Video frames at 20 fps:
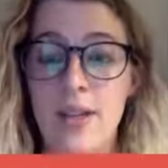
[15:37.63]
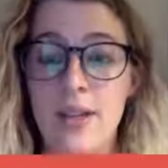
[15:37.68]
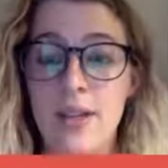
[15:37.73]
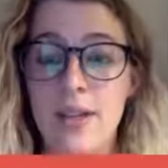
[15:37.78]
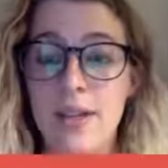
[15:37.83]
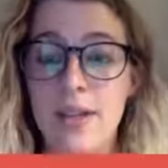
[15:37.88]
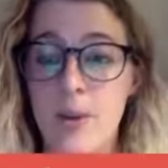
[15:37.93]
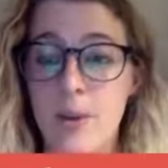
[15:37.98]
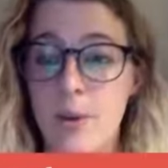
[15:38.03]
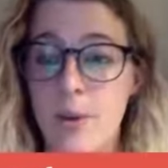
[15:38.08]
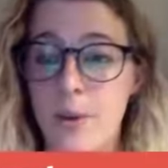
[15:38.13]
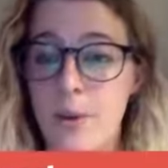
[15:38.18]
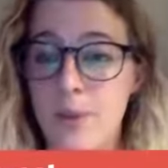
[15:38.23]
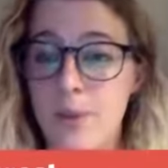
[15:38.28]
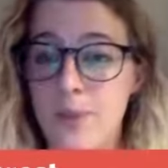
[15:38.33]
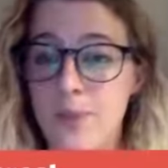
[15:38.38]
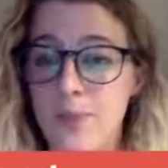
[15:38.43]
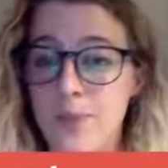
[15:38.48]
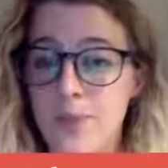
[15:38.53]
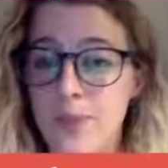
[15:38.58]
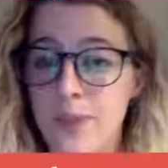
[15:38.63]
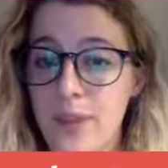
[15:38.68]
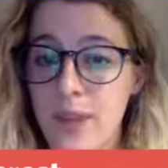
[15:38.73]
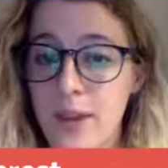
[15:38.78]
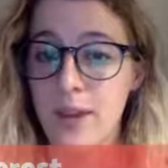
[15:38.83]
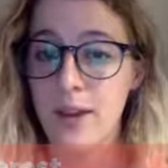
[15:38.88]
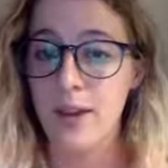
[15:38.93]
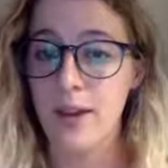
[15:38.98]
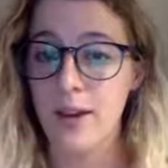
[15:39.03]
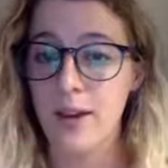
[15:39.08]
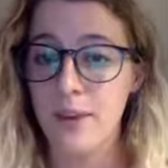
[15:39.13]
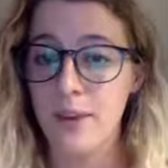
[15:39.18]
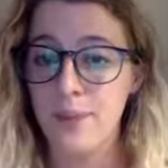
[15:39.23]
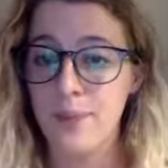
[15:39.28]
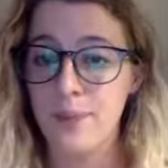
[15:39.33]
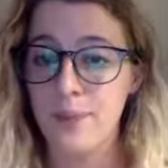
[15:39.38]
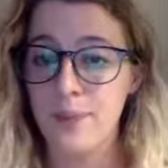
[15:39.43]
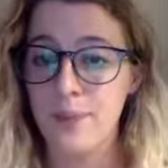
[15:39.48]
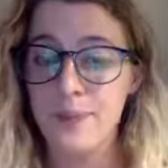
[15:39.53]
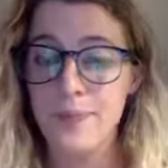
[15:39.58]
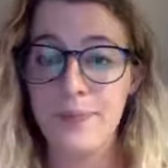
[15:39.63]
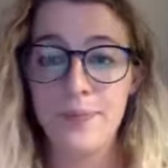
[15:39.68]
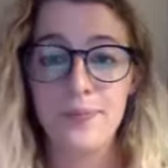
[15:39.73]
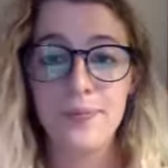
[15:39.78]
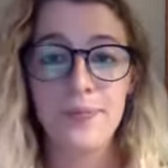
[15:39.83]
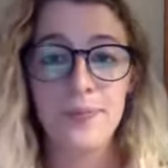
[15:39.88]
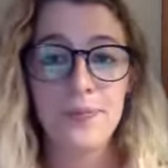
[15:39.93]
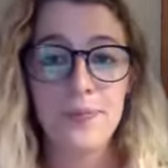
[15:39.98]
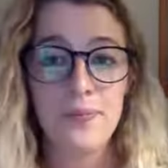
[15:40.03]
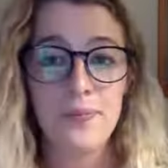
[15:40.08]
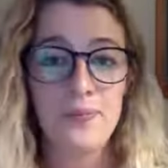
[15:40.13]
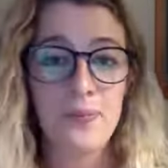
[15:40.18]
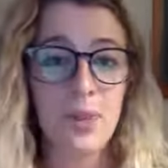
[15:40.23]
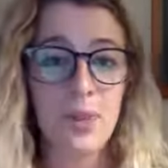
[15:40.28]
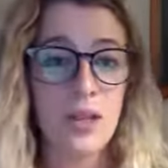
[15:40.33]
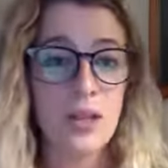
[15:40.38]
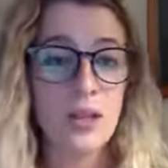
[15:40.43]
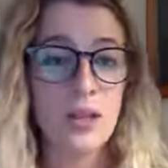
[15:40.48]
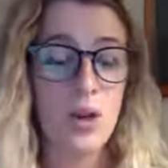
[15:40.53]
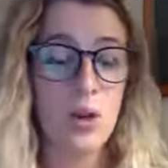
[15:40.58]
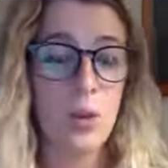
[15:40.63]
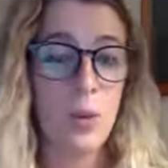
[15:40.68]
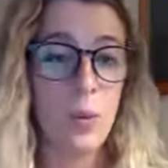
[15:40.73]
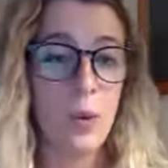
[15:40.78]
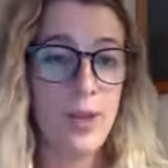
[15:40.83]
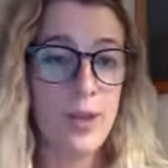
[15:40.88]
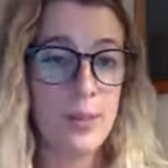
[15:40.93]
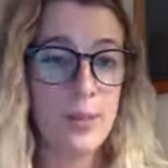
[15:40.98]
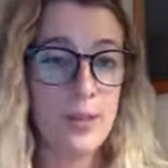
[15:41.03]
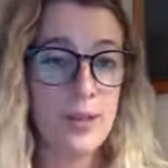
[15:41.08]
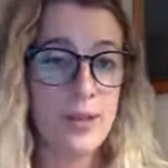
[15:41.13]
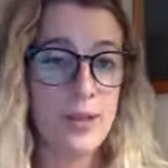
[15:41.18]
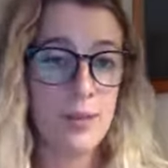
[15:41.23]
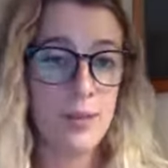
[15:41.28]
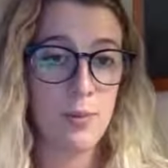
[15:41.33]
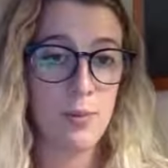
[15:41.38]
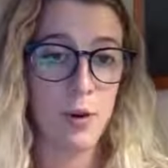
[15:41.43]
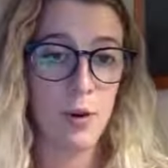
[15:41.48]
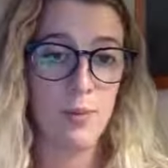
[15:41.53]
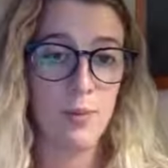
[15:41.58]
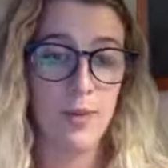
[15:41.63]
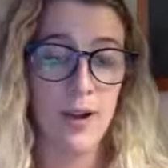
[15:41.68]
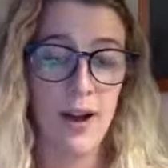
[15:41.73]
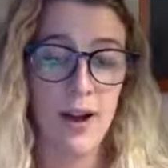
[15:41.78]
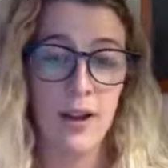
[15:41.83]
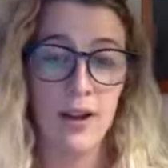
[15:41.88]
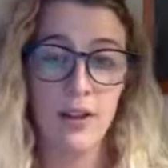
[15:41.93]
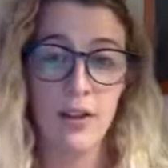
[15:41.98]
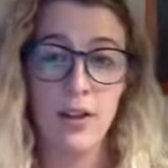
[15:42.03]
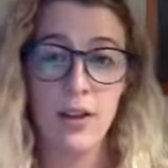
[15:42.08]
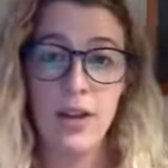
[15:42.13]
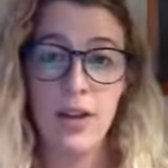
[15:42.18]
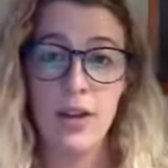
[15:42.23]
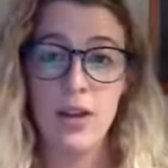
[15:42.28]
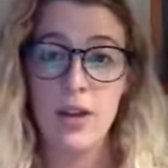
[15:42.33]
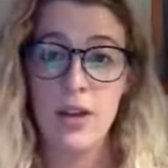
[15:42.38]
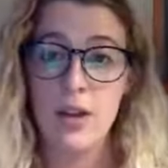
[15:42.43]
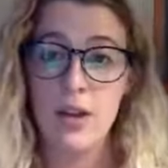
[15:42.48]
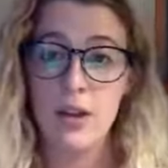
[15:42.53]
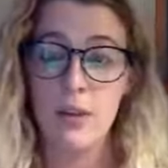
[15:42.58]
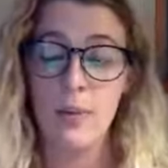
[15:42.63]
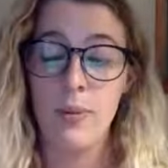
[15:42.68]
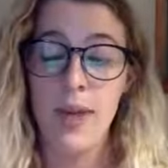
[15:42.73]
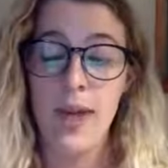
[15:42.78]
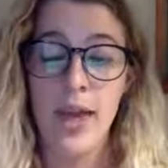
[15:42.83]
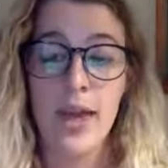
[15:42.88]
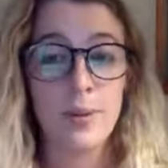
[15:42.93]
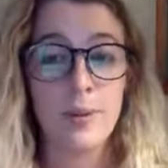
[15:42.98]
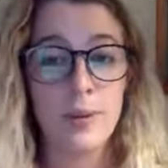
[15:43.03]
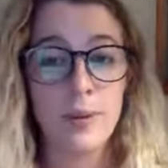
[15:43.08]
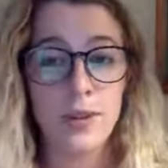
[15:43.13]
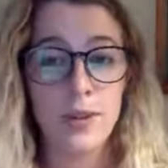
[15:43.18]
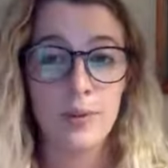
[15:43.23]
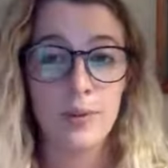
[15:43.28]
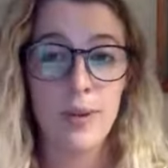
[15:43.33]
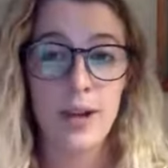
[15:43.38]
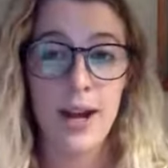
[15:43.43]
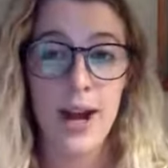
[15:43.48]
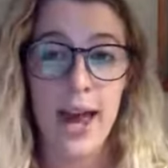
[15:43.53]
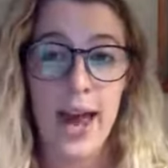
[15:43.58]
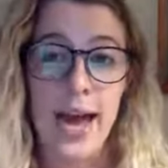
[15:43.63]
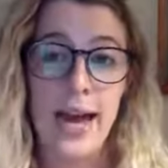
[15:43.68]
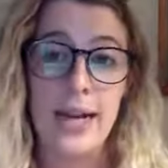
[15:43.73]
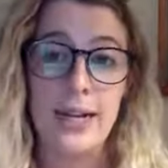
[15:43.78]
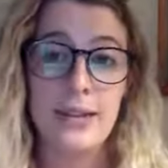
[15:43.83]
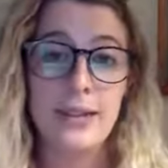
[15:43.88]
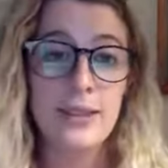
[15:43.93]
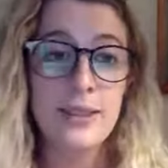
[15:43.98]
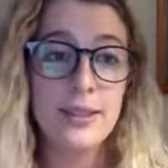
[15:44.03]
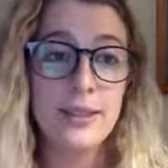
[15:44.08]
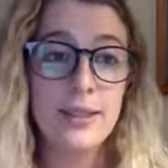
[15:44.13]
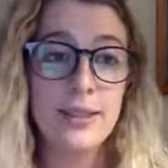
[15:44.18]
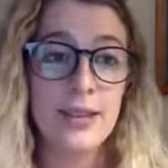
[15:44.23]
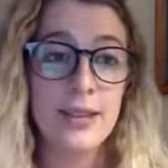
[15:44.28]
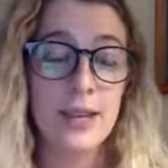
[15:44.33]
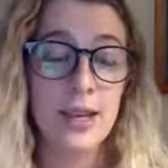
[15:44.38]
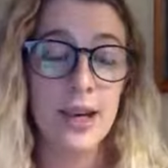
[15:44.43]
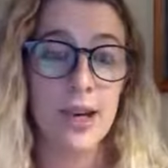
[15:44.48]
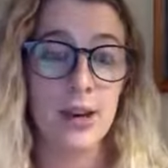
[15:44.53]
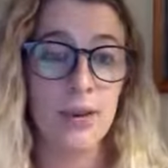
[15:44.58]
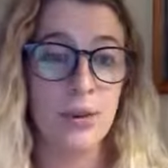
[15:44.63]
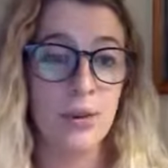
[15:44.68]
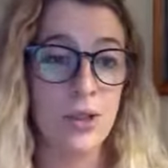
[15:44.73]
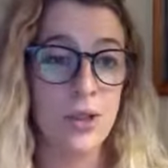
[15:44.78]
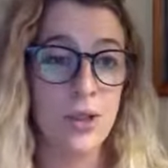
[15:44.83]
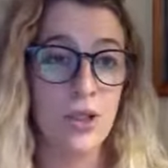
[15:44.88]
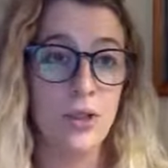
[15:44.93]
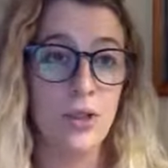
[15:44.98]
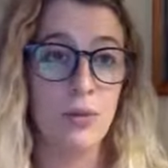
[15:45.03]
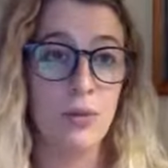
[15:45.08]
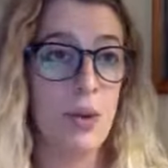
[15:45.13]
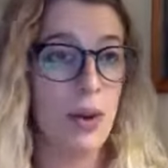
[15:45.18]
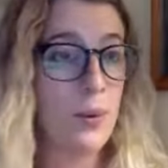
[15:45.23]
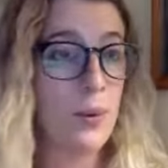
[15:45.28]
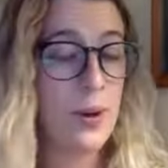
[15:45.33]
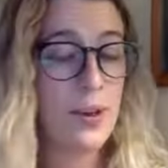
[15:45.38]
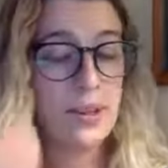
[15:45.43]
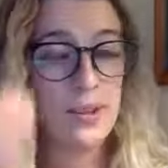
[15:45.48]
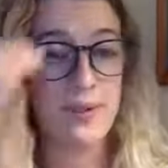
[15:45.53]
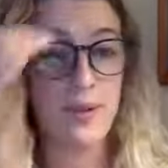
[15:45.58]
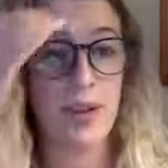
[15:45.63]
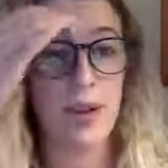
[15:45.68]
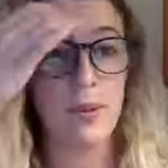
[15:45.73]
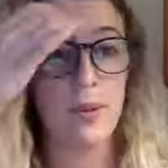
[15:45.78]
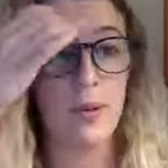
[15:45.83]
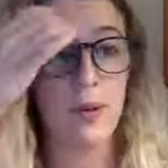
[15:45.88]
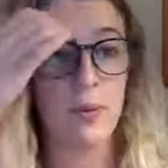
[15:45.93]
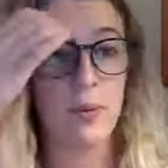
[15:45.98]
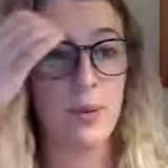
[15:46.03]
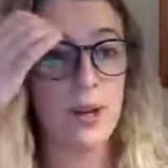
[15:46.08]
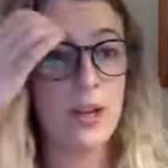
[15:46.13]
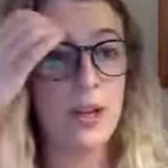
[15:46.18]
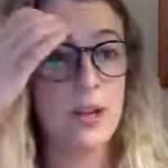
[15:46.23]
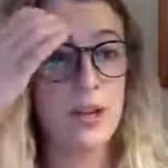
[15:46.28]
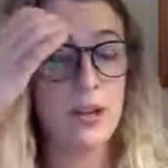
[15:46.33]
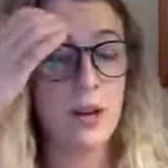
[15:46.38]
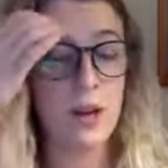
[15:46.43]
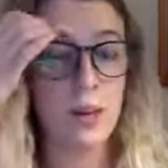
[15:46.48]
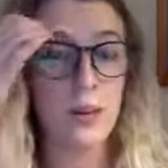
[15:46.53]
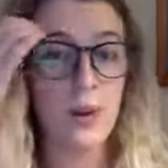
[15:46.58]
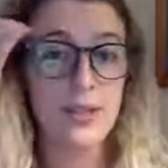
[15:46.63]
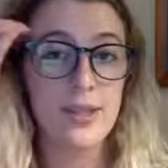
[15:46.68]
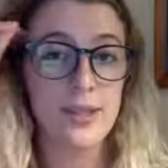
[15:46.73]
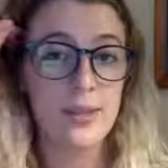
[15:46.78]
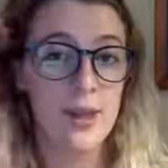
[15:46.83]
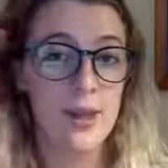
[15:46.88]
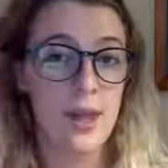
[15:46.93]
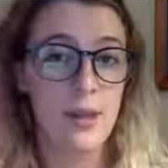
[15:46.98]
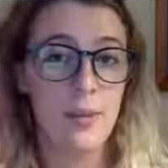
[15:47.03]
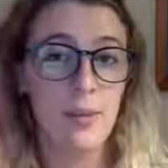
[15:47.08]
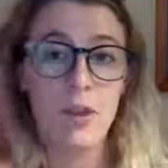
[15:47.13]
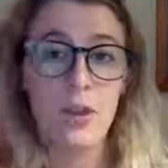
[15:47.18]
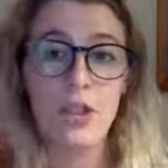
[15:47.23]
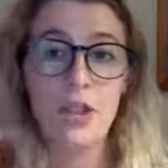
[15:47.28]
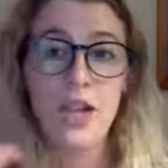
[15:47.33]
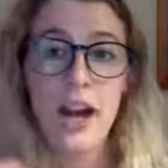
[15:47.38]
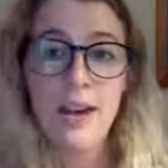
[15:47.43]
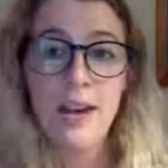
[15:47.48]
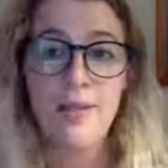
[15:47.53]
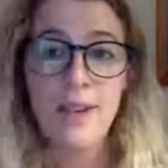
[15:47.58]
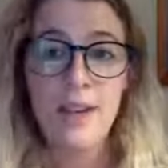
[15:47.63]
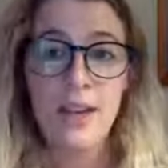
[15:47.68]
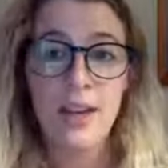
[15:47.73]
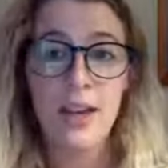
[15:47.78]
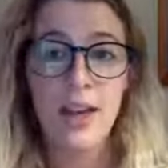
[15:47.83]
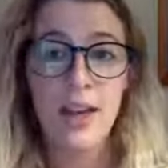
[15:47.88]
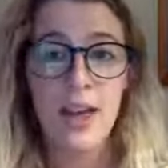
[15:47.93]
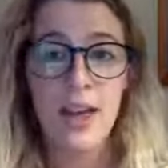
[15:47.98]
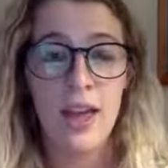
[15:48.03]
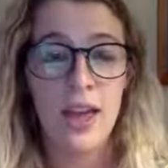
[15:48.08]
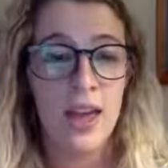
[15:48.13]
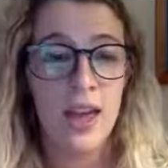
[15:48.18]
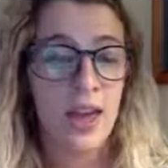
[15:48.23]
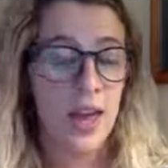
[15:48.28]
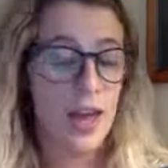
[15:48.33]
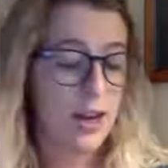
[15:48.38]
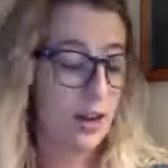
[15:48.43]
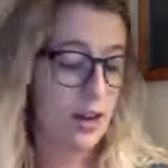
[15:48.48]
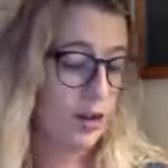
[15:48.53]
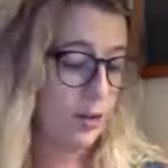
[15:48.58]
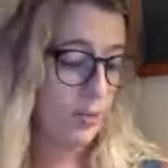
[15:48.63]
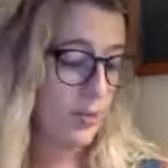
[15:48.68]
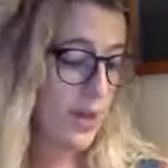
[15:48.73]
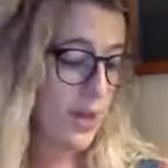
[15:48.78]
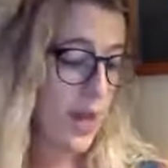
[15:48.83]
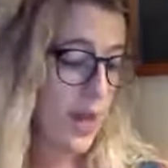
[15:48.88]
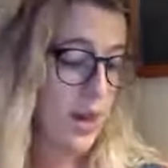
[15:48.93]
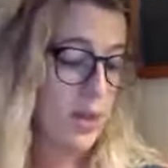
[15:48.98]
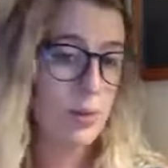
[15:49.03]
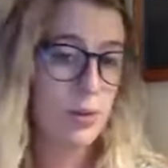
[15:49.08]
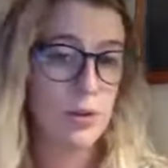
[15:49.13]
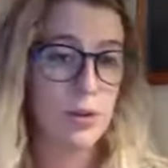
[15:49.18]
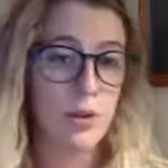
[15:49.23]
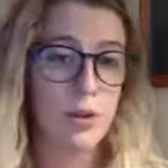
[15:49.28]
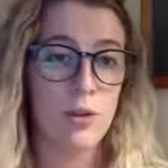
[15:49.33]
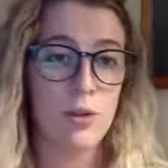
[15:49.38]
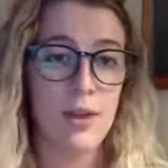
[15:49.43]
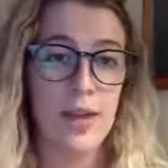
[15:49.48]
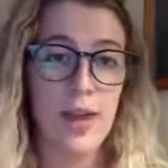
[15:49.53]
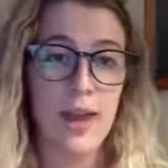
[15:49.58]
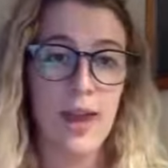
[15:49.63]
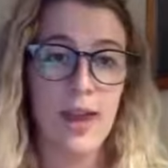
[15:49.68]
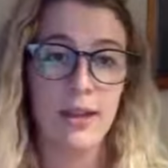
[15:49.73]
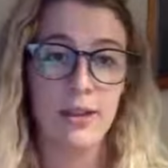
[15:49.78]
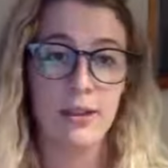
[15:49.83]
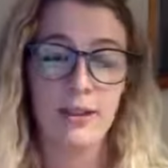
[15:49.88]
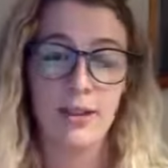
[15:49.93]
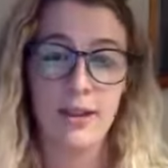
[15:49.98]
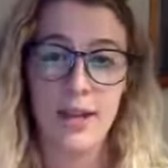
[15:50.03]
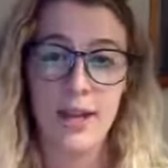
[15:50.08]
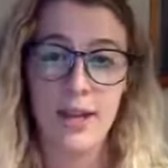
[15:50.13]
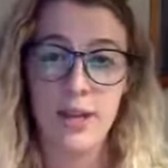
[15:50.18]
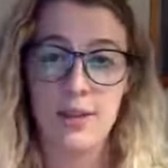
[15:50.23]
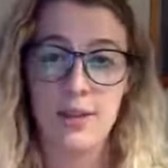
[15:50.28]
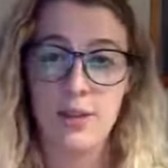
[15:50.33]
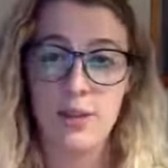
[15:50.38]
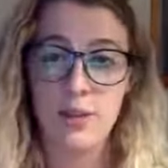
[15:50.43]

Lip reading: So with a business profile, you'll be able to run ads, which are great ways of getting more reach, great ways of getting more traffic, and you'll be able to get analytics.